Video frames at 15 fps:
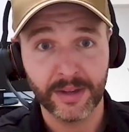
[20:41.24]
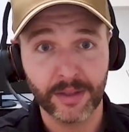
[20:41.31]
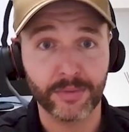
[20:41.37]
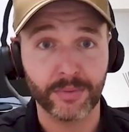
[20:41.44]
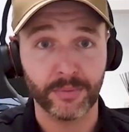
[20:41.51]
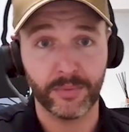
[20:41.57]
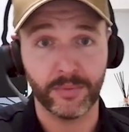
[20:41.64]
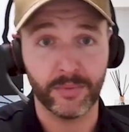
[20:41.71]

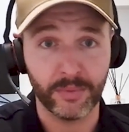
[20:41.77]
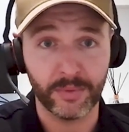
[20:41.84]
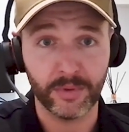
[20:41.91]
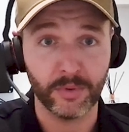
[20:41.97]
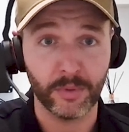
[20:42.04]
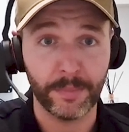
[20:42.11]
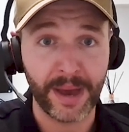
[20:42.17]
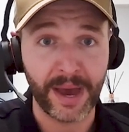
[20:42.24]
through
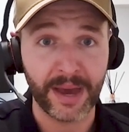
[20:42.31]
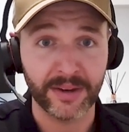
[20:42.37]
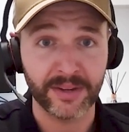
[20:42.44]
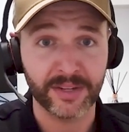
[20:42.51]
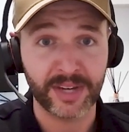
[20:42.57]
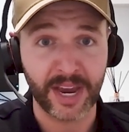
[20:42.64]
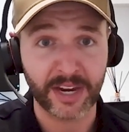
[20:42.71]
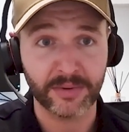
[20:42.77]
your
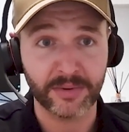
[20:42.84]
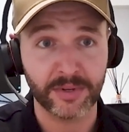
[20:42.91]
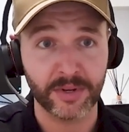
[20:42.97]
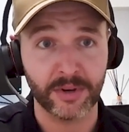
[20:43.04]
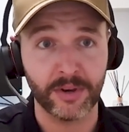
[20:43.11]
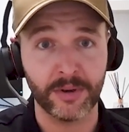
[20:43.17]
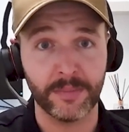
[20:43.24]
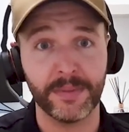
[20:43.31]
partner's tax
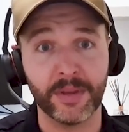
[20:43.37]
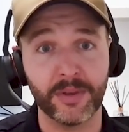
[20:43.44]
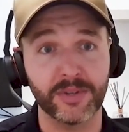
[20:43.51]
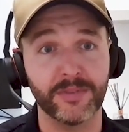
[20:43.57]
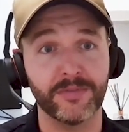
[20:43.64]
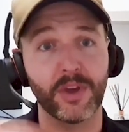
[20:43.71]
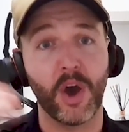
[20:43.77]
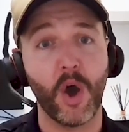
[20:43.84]
return because
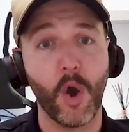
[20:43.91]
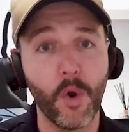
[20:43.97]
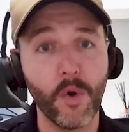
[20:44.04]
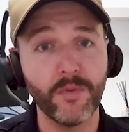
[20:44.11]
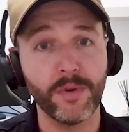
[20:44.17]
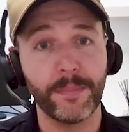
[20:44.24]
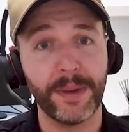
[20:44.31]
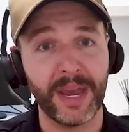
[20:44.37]
of the
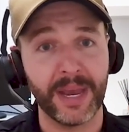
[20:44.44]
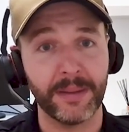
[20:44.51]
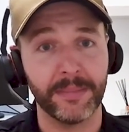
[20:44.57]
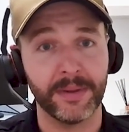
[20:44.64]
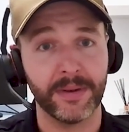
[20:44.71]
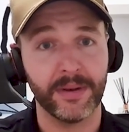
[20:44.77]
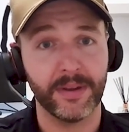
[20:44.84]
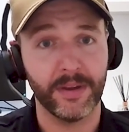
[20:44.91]

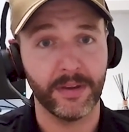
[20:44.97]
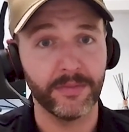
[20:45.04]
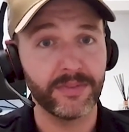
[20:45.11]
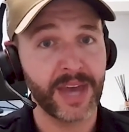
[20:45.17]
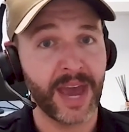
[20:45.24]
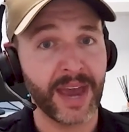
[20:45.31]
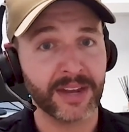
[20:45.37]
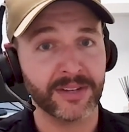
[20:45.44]
overpayment of
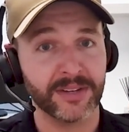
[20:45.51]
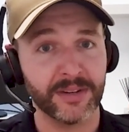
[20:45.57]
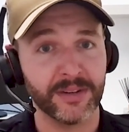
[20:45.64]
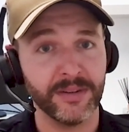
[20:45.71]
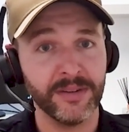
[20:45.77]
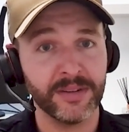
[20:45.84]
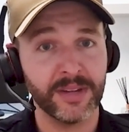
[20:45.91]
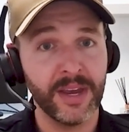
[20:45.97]

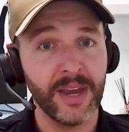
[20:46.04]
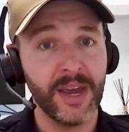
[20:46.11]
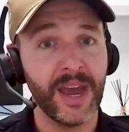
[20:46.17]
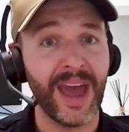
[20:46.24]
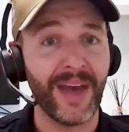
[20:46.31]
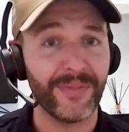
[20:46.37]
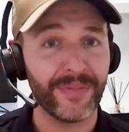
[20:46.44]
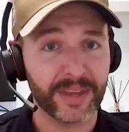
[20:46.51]
taxes
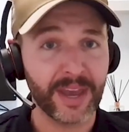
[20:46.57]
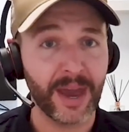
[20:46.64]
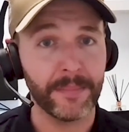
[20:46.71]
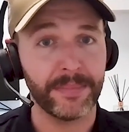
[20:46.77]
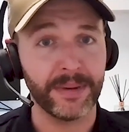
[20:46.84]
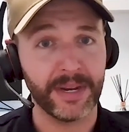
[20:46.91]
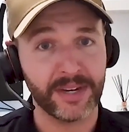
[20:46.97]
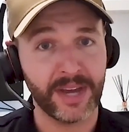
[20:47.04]
at the
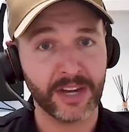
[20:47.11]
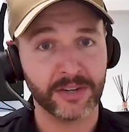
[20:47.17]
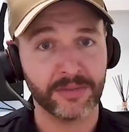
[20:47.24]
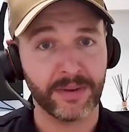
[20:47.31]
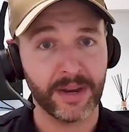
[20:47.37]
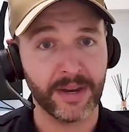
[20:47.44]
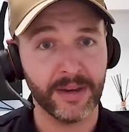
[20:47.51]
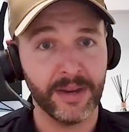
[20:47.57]
company tax
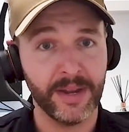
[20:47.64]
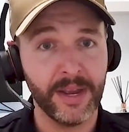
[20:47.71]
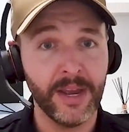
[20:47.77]
rate.